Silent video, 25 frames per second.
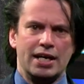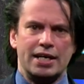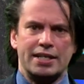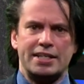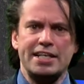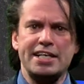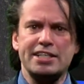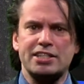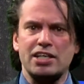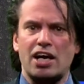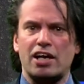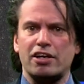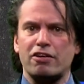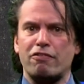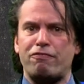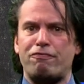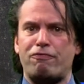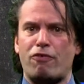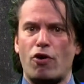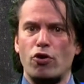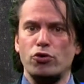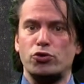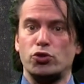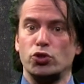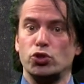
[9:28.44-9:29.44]
These are the
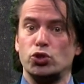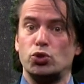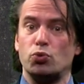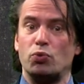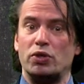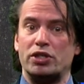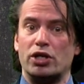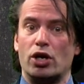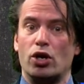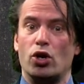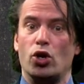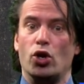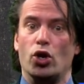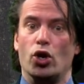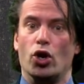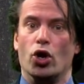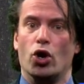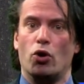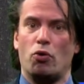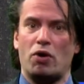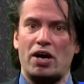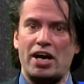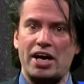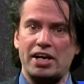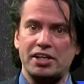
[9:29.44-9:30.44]
photons with a
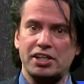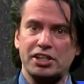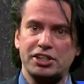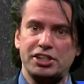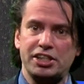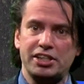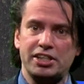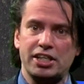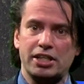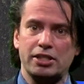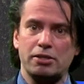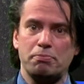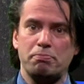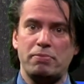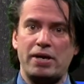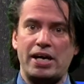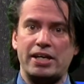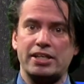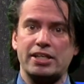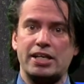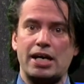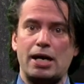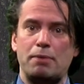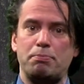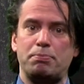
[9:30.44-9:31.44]
lower energy than the
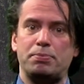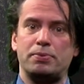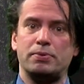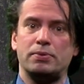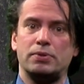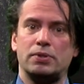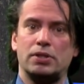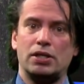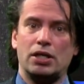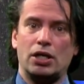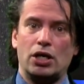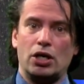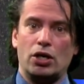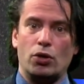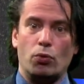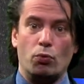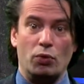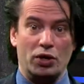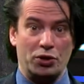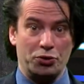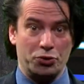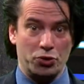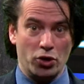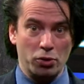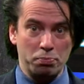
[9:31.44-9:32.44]
band gap
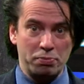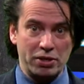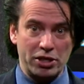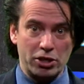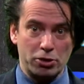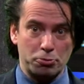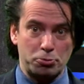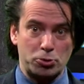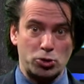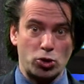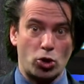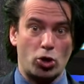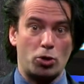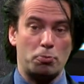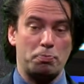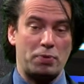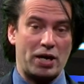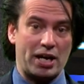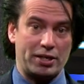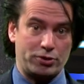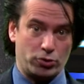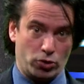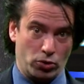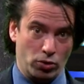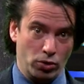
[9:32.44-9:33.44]
will not be absorbed
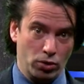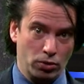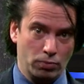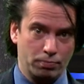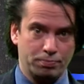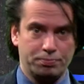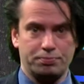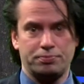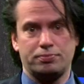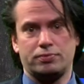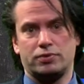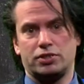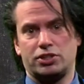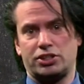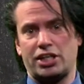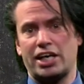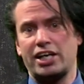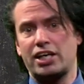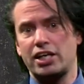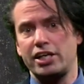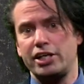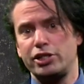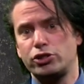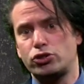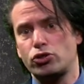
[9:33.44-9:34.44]
at all.
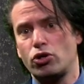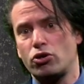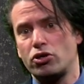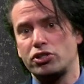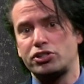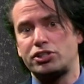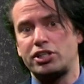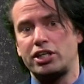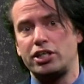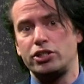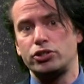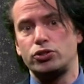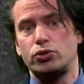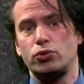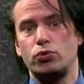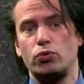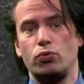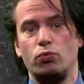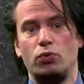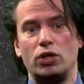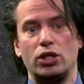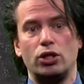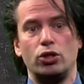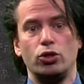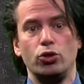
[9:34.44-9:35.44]
Secondly, solar cells
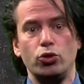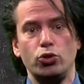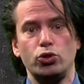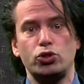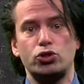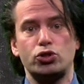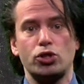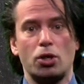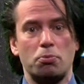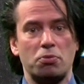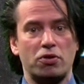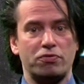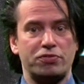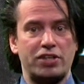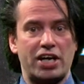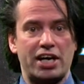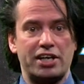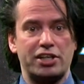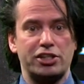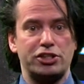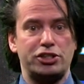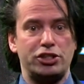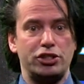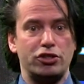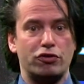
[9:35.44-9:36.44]
will lose some of the
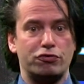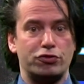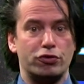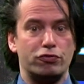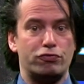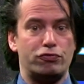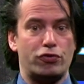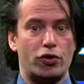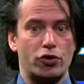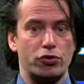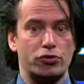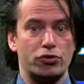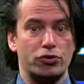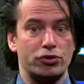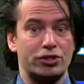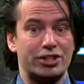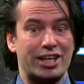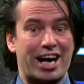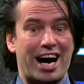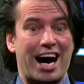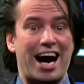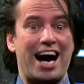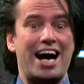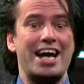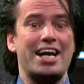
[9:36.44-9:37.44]
energy of the photons
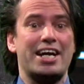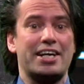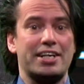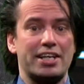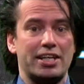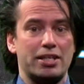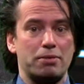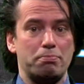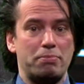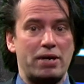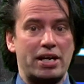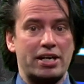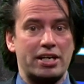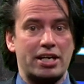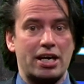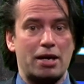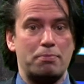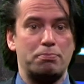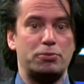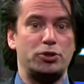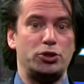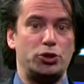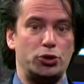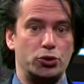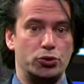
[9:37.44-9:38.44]
higher than the band
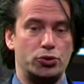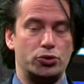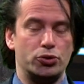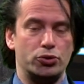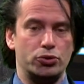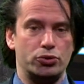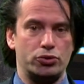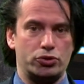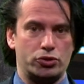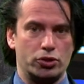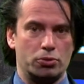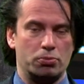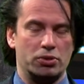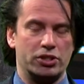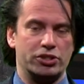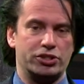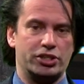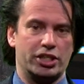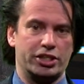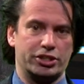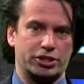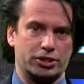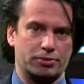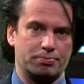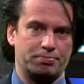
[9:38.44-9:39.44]
gap due to
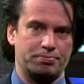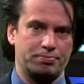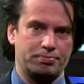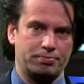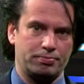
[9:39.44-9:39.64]
thermalization.